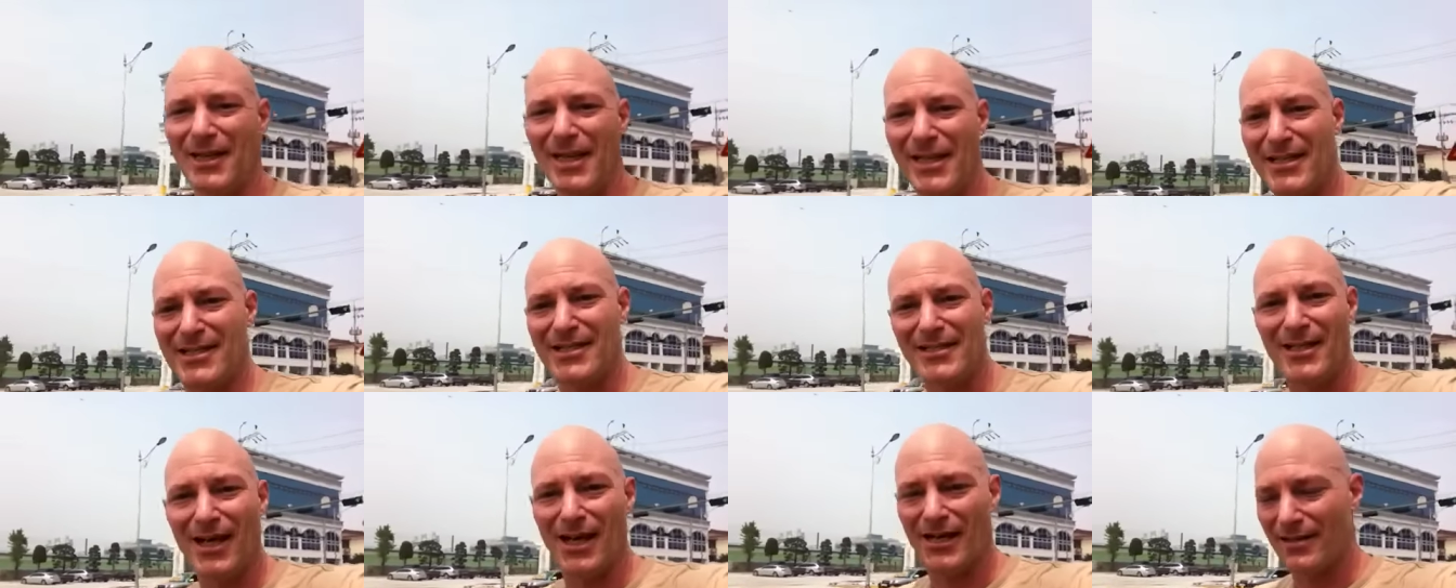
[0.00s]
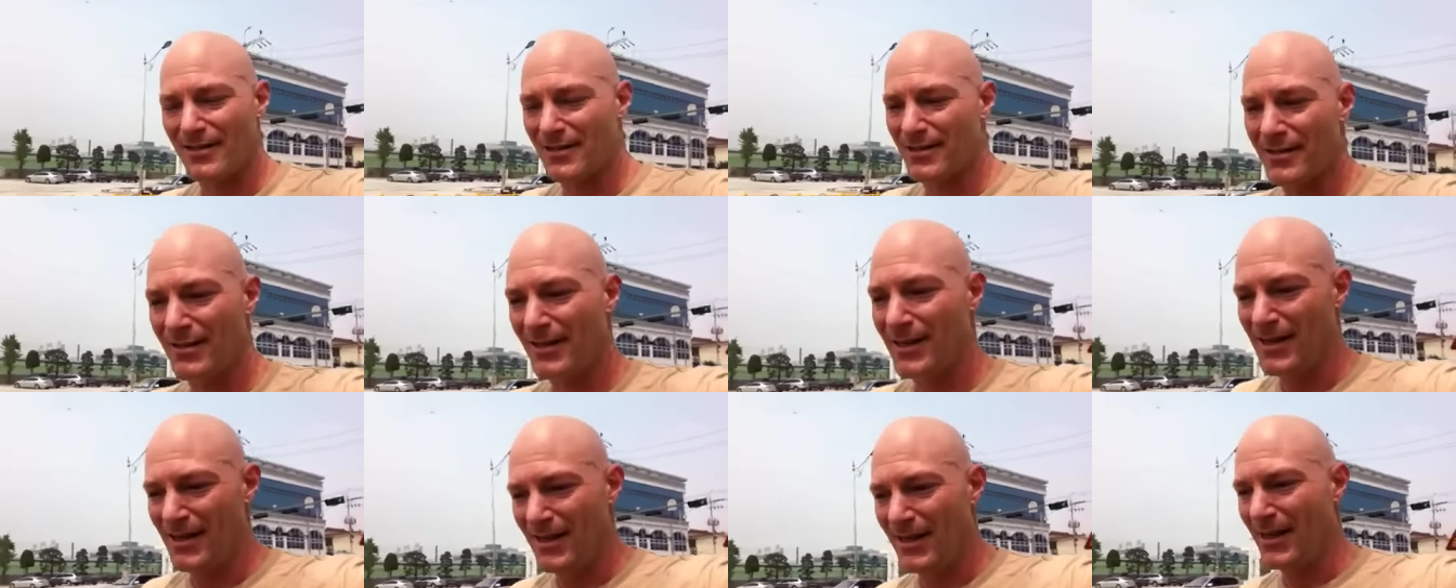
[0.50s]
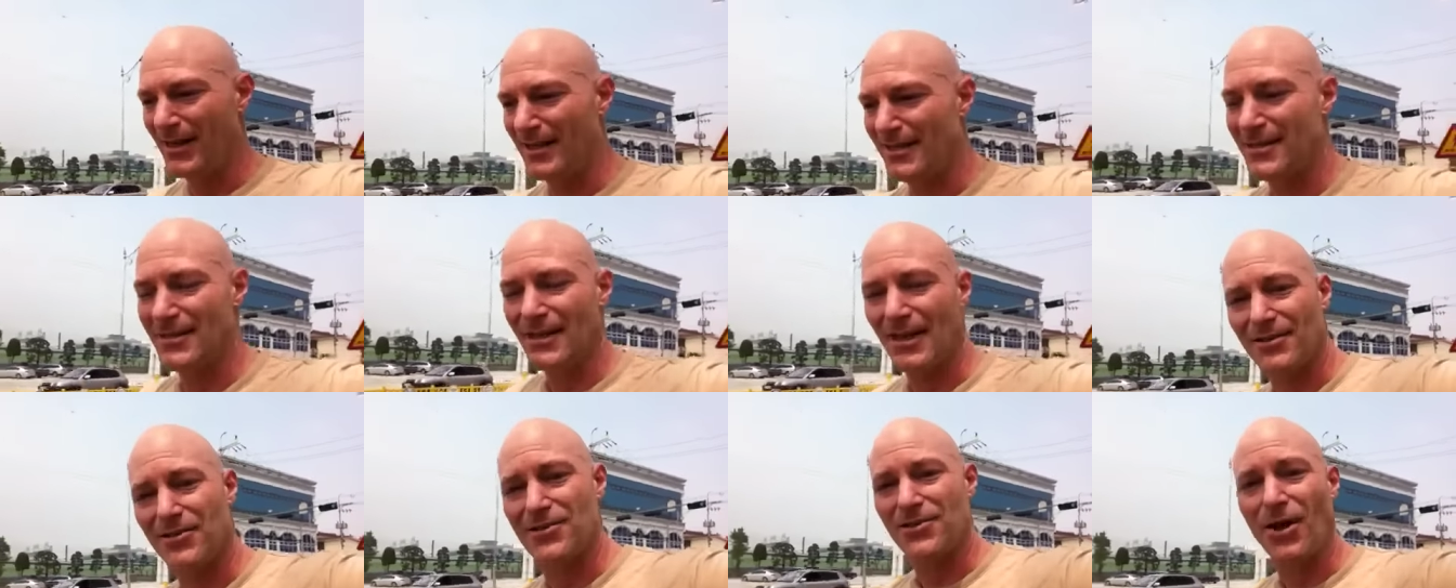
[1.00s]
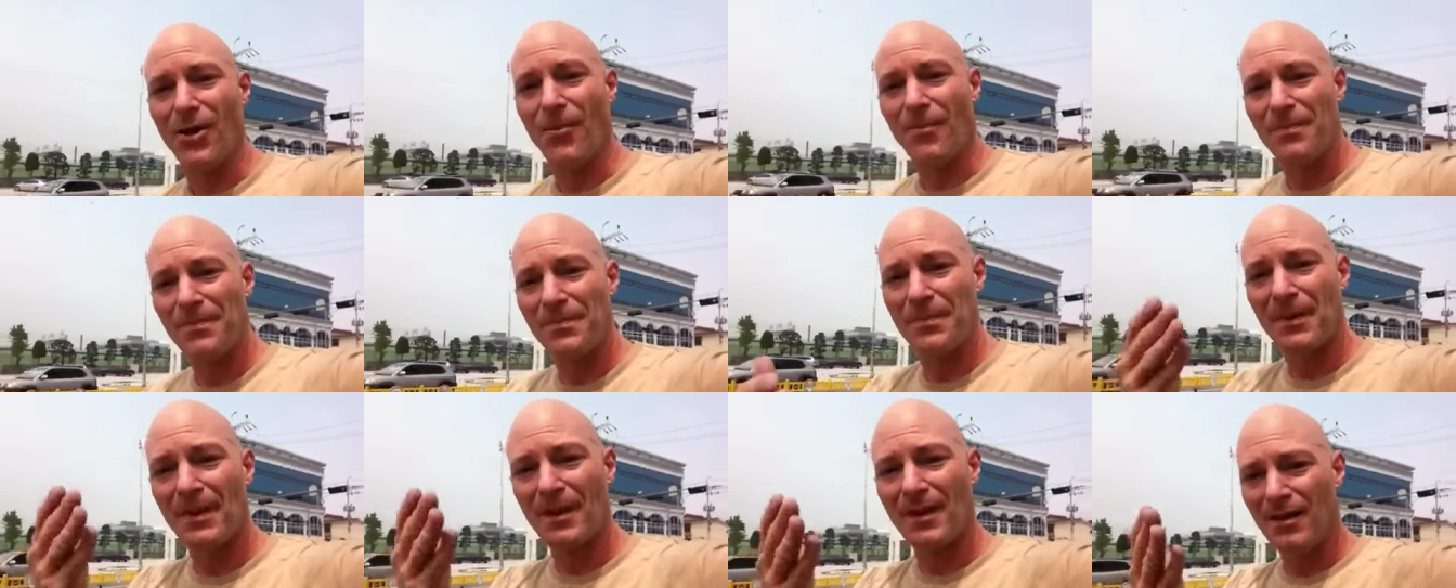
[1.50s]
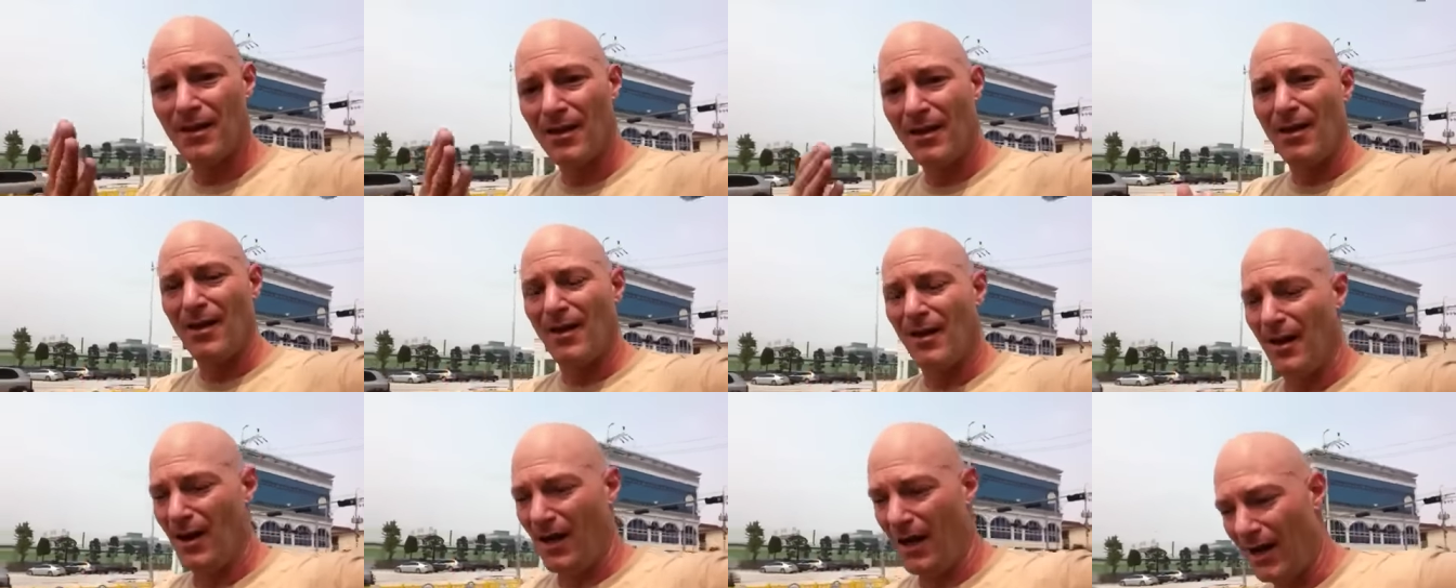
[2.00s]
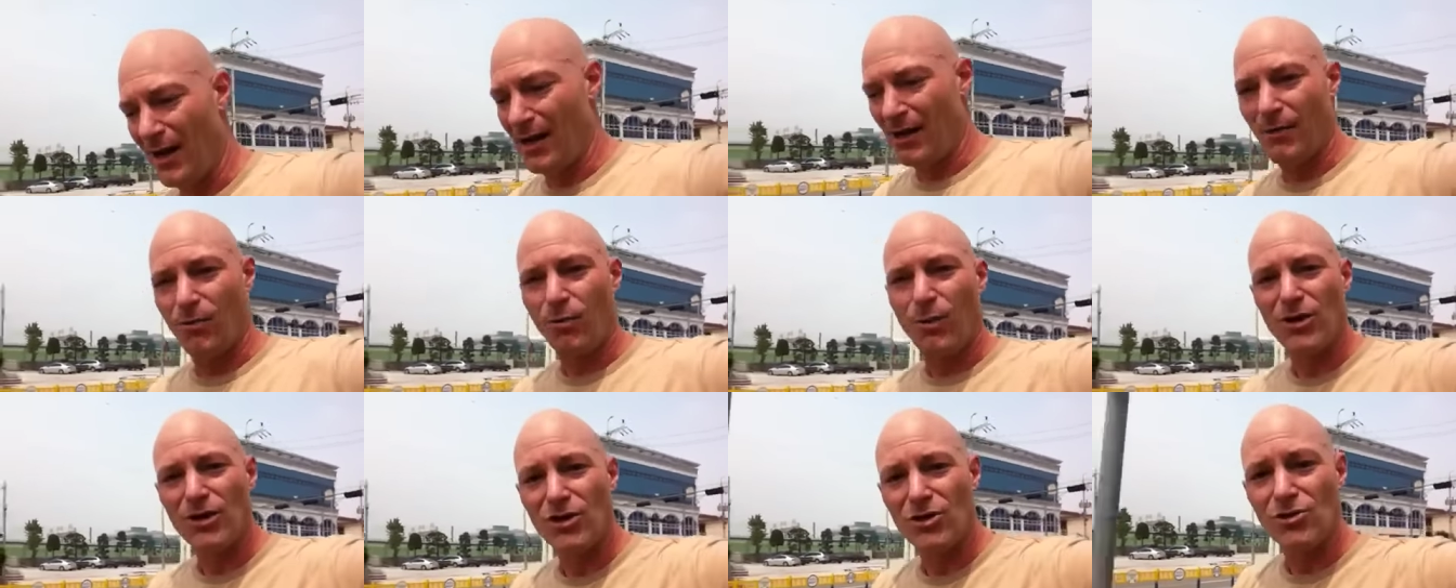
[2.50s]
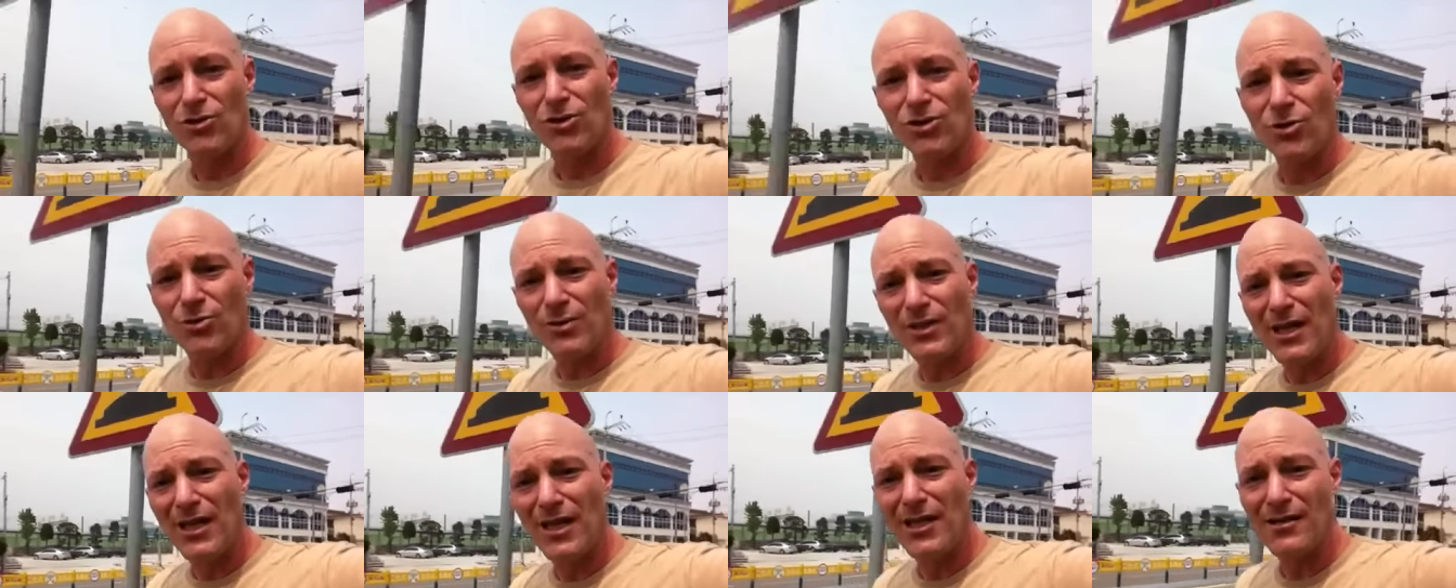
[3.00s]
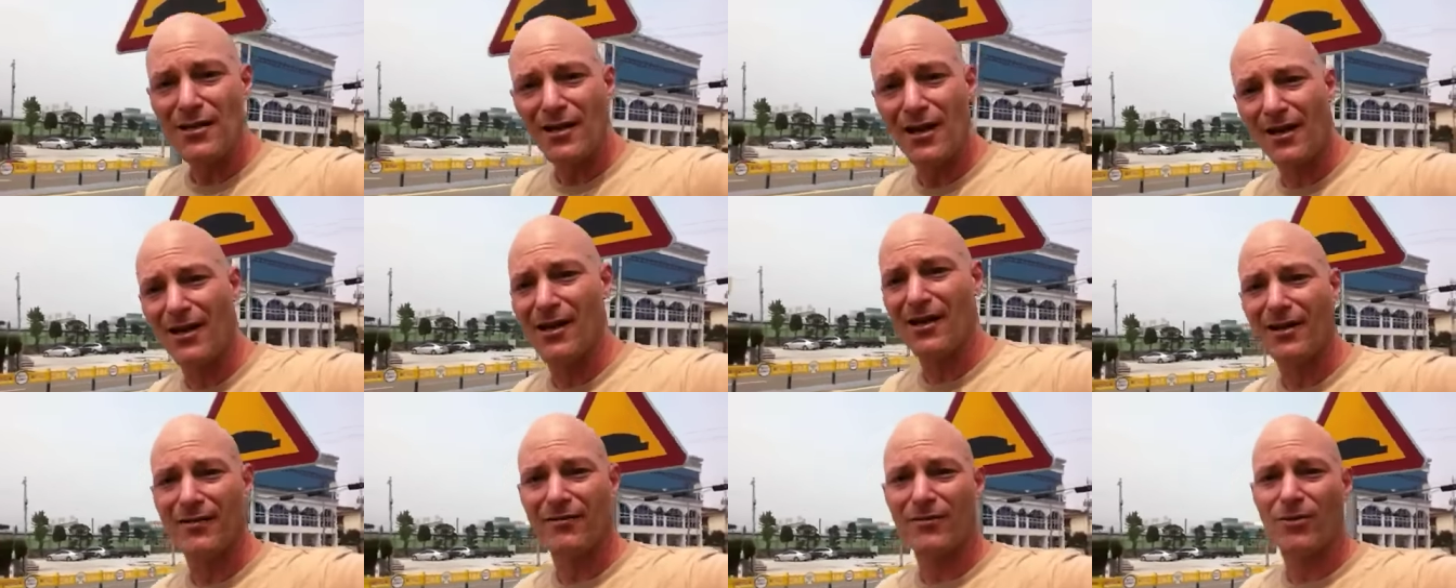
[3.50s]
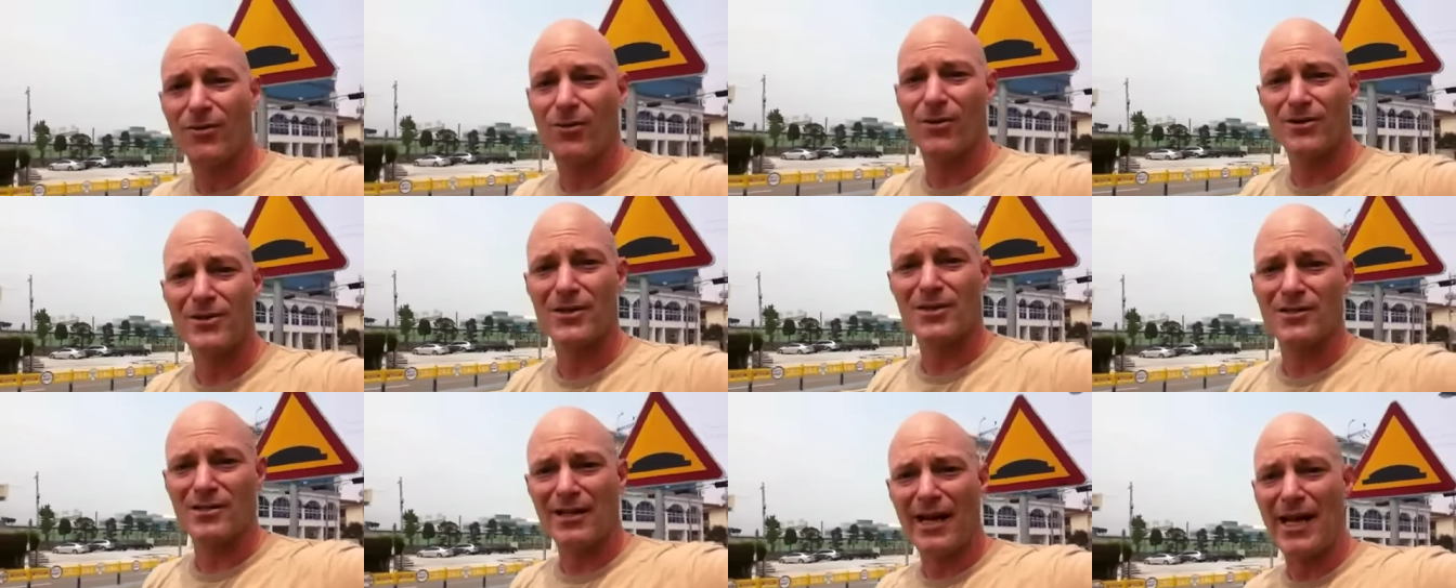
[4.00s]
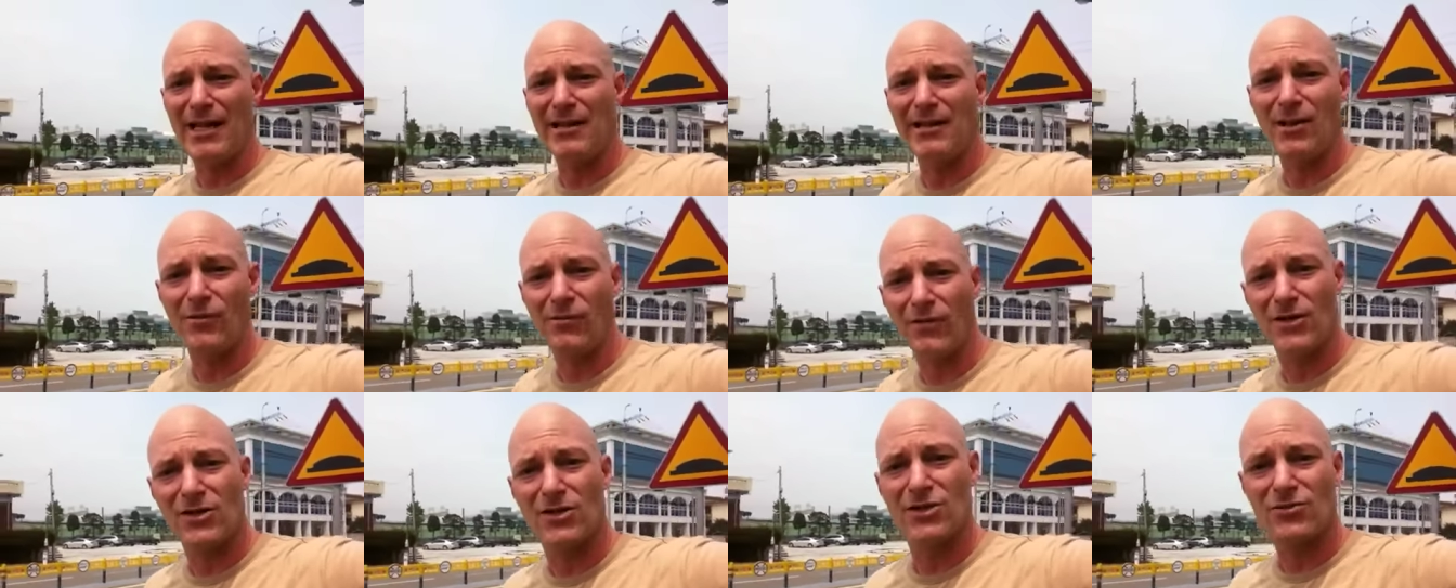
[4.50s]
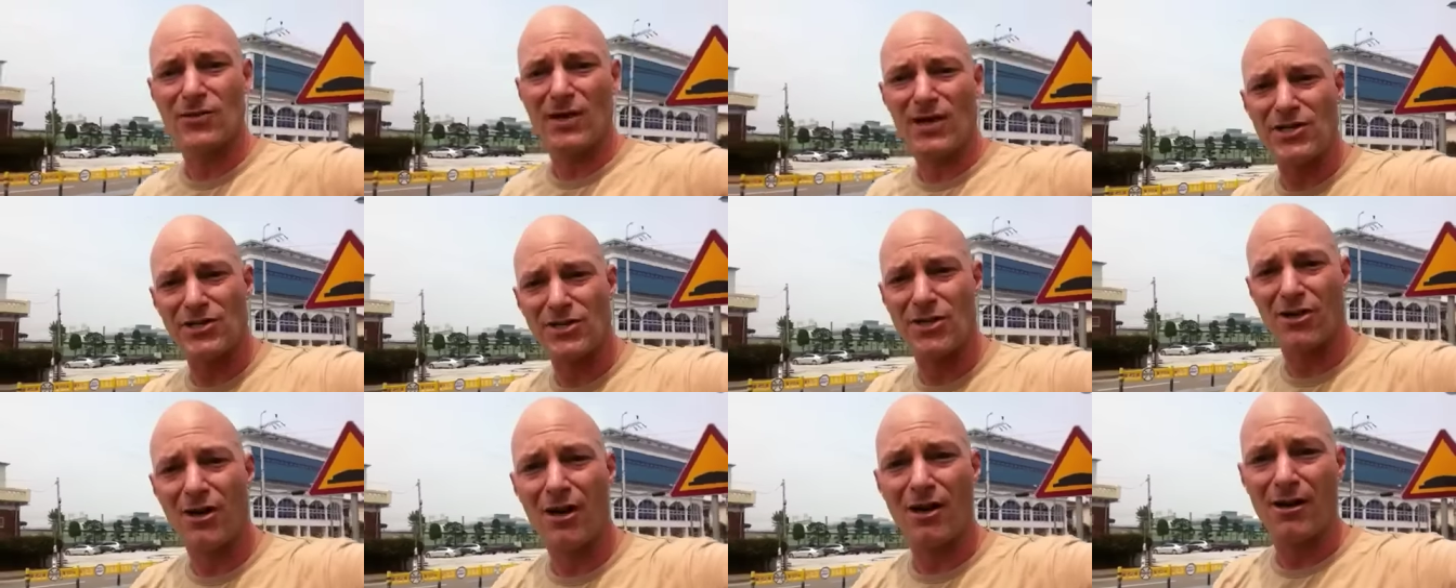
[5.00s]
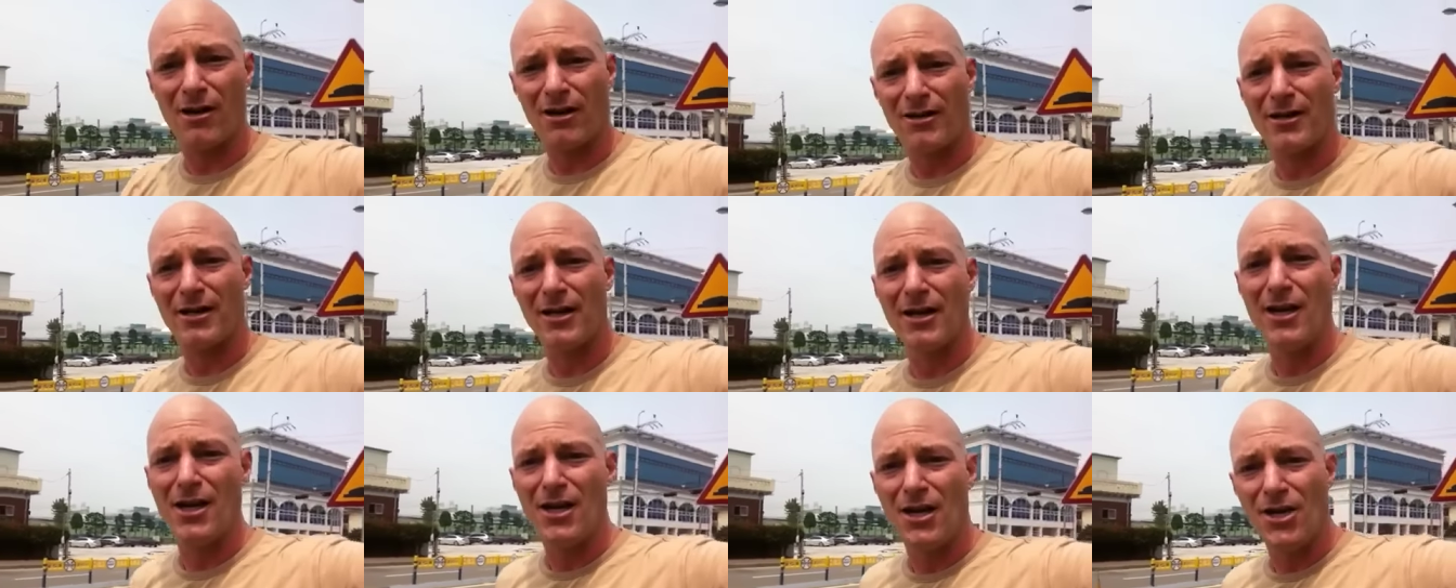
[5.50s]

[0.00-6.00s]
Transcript: It's nuts. It's nuts. So what you do need, of course, is an alien registration card.